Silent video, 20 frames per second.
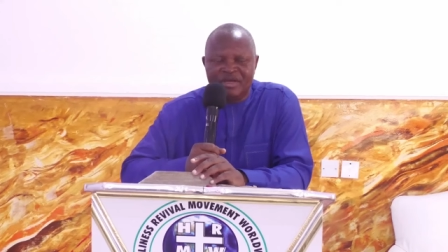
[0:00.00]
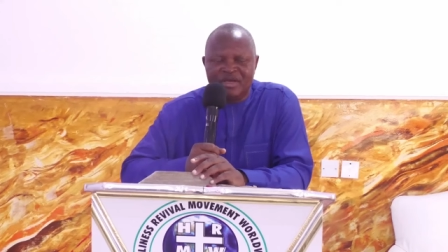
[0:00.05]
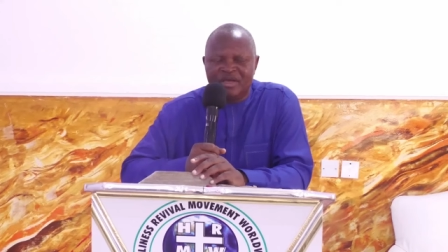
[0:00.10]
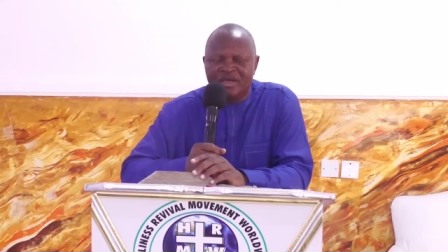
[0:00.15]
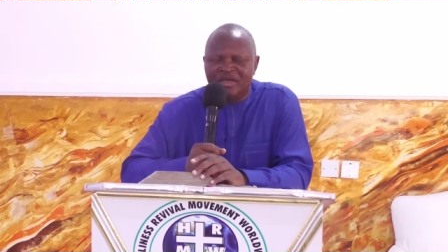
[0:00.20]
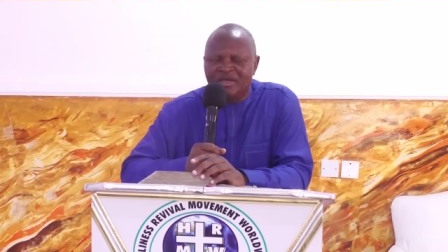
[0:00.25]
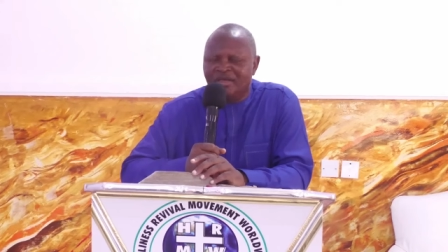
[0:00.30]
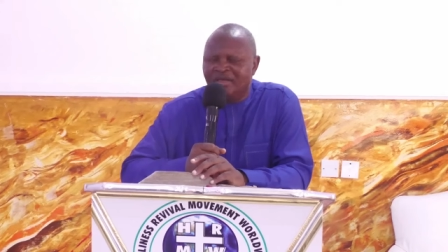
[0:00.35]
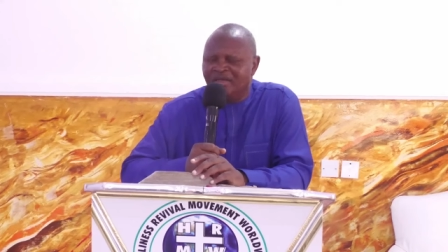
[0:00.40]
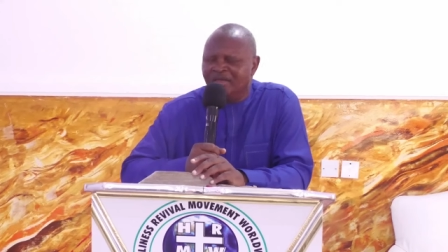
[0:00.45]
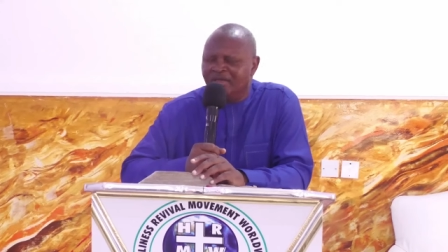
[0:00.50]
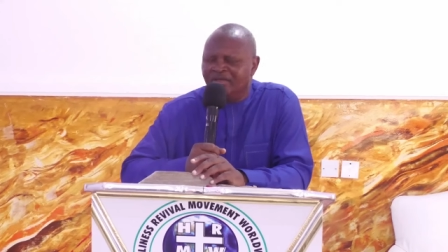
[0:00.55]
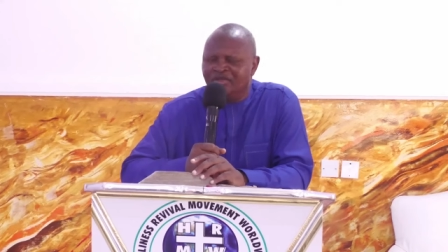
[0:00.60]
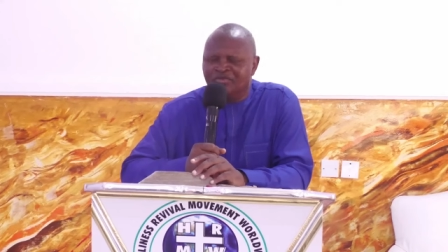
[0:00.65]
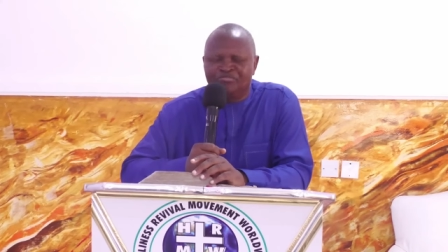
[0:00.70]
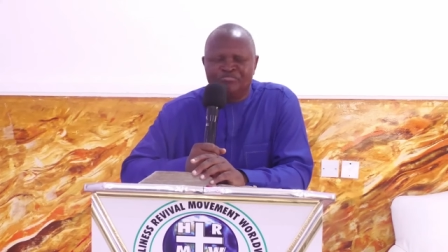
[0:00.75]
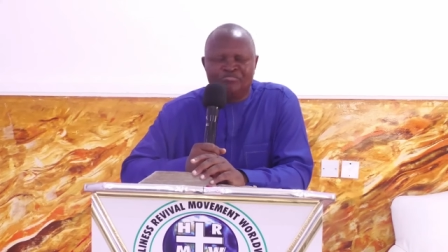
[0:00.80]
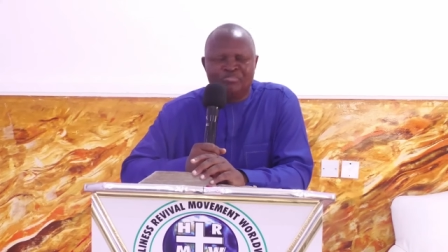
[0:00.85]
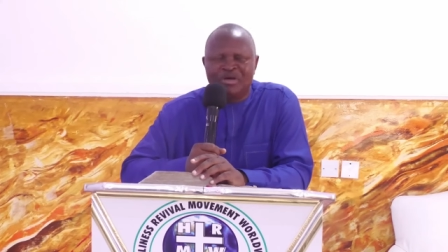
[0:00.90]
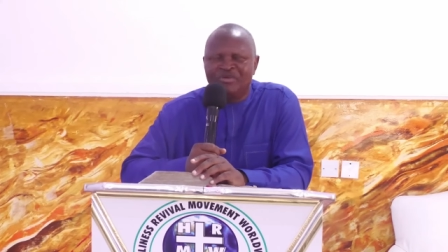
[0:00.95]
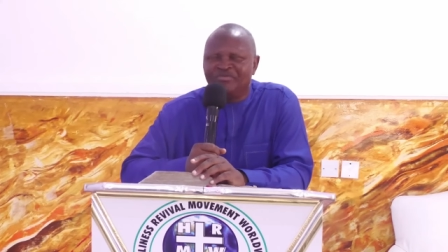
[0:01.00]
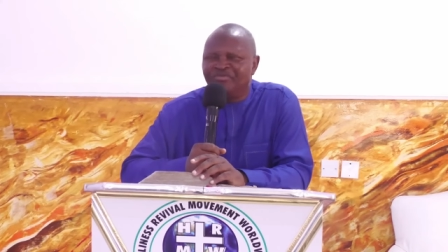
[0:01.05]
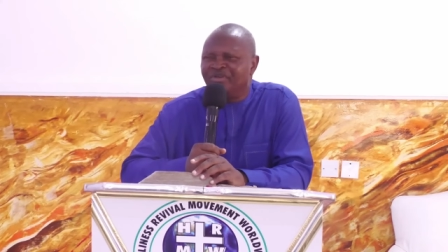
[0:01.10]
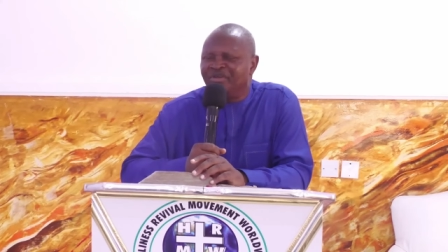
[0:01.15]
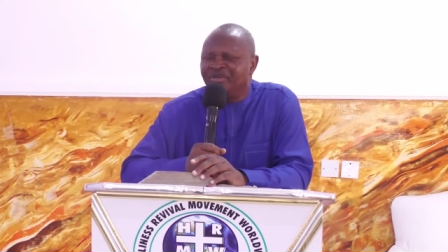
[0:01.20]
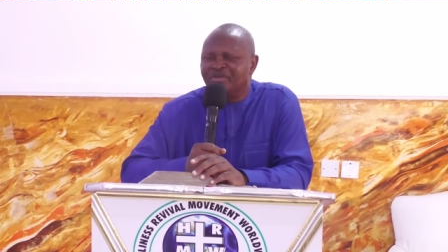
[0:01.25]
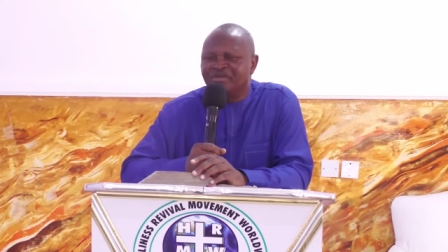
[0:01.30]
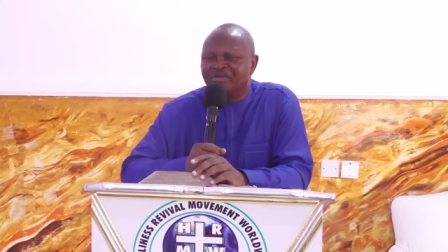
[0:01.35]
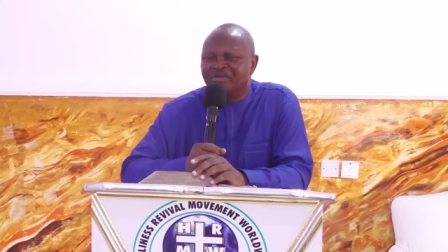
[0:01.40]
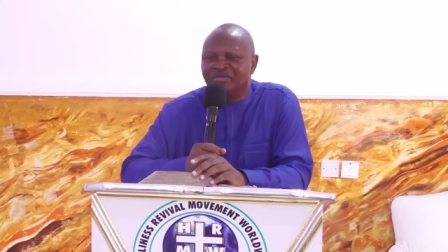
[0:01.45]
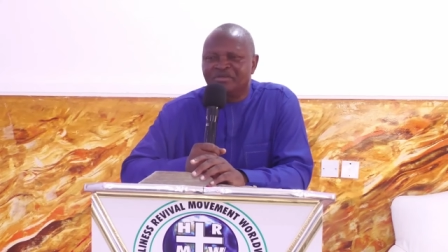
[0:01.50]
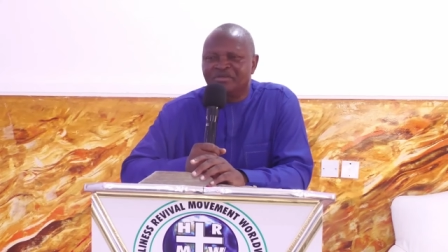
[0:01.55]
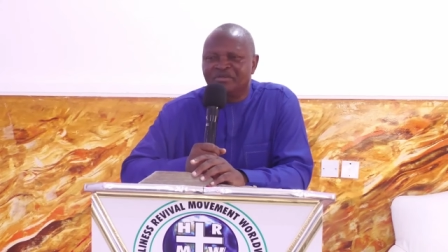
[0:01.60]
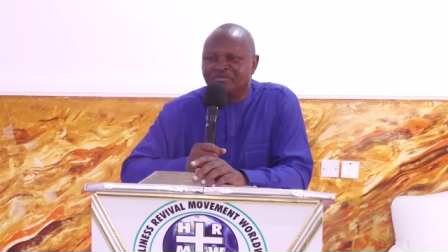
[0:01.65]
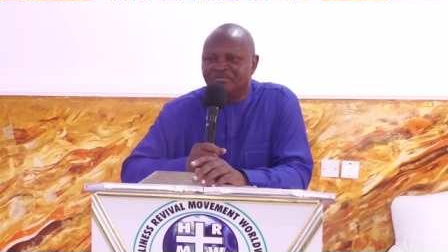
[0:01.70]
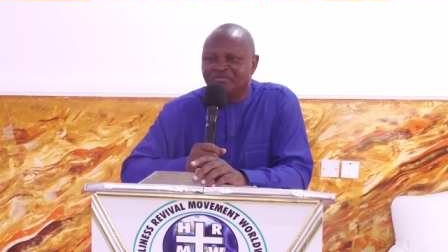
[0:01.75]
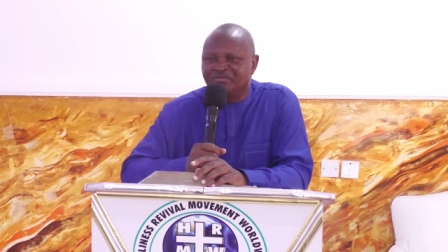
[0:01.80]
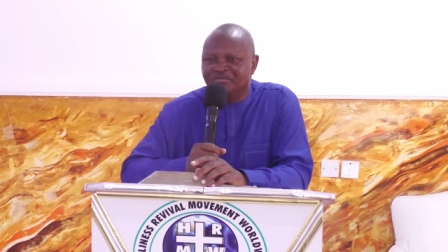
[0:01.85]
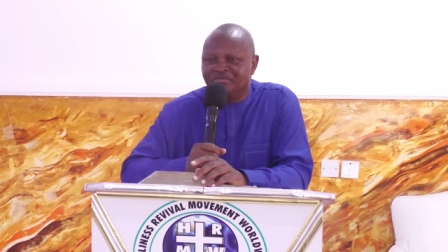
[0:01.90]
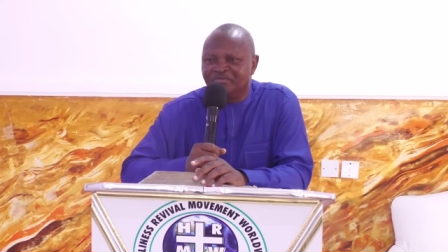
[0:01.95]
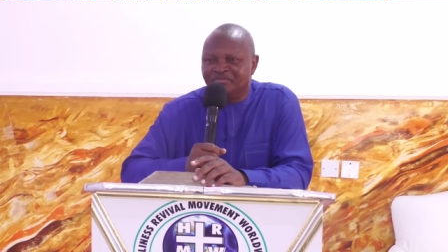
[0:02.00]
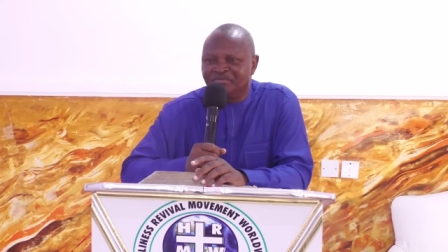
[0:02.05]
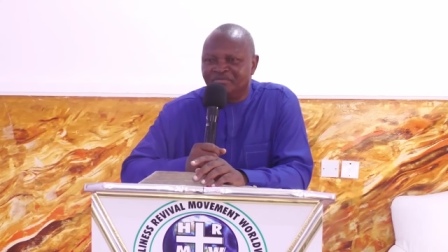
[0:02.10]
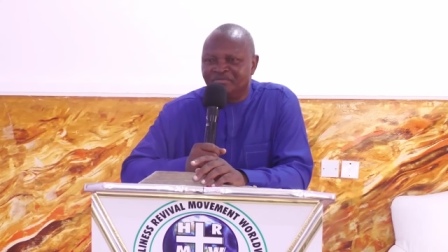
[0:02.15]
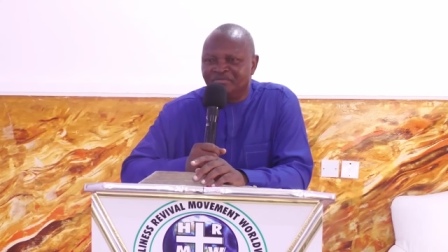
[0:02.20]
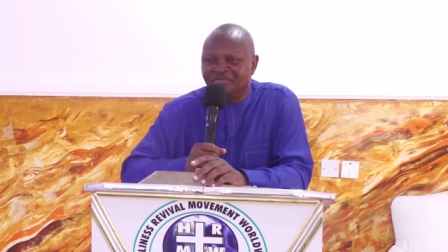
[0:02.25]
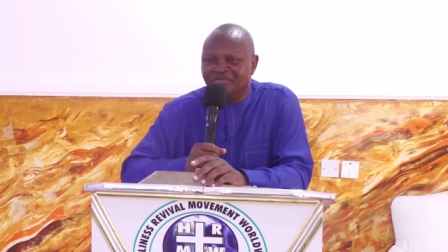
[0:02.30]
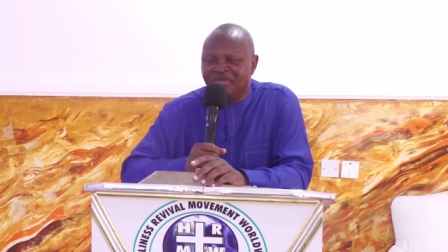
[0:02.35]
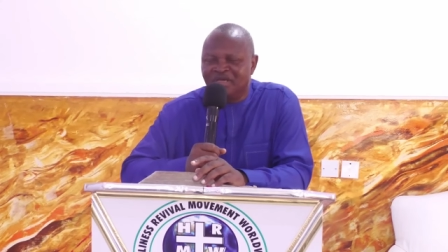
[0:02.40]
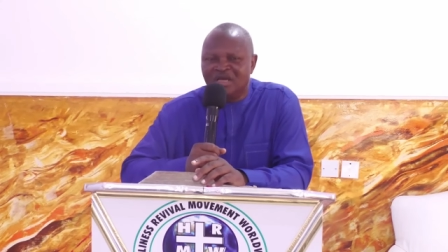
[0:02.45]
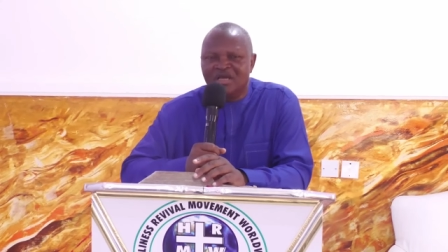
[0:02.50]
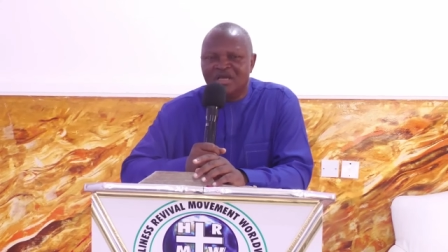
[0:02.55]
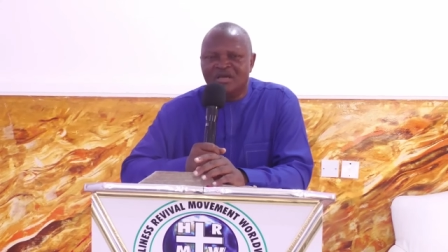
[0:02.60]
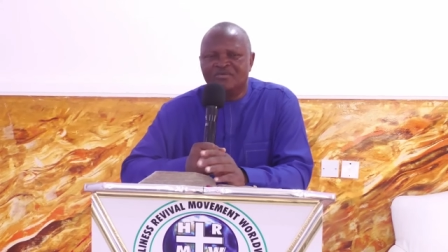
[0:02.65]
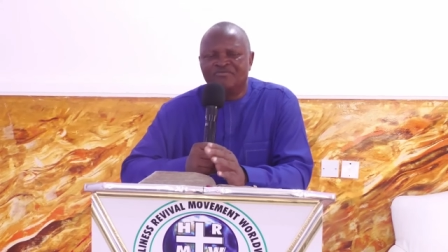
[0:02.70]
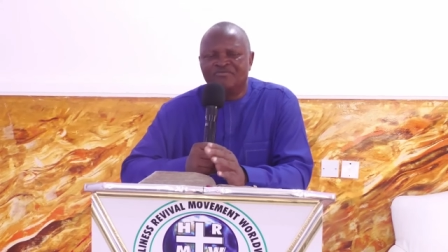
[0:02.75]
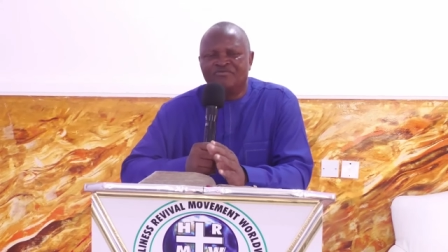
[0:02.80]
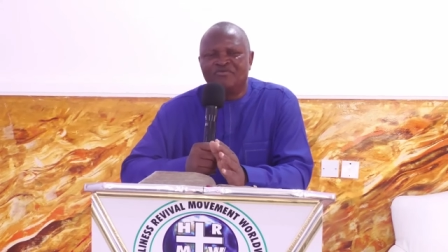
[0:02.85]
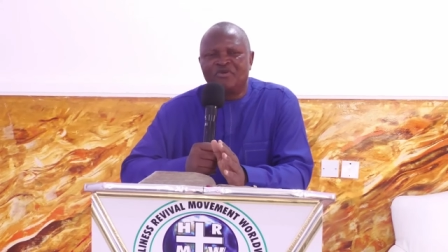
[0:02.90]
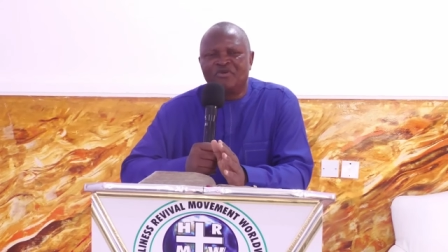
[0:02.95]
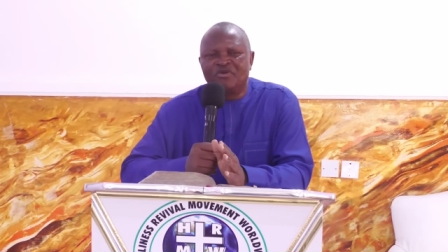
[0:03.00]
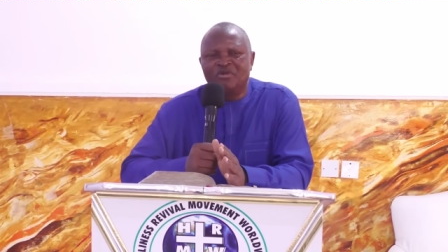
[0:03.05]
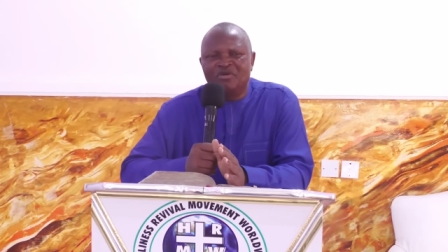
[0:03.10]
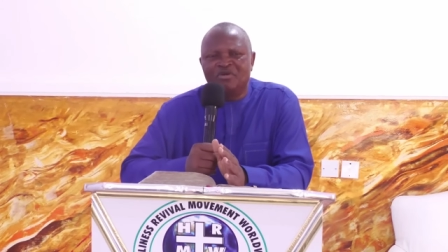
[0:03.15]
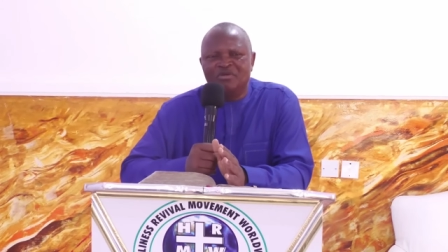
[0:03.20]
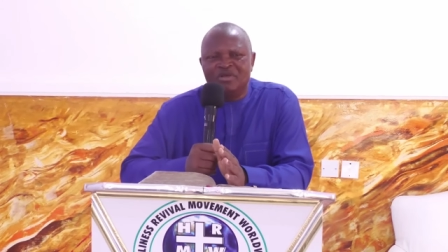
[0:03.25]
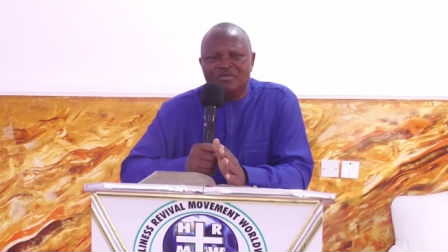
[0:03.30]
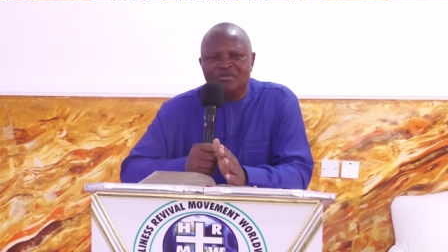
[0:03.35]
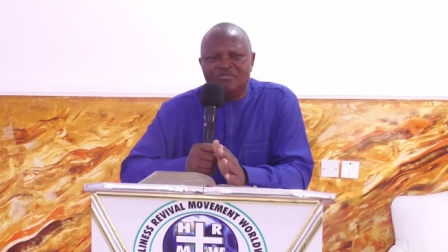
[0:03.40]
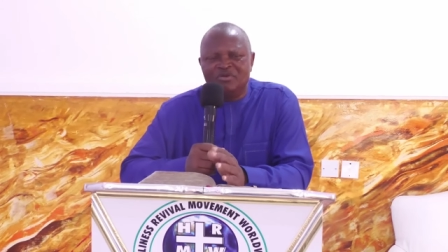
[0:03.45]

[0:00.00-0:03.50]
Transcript: He is perfect. Follow him.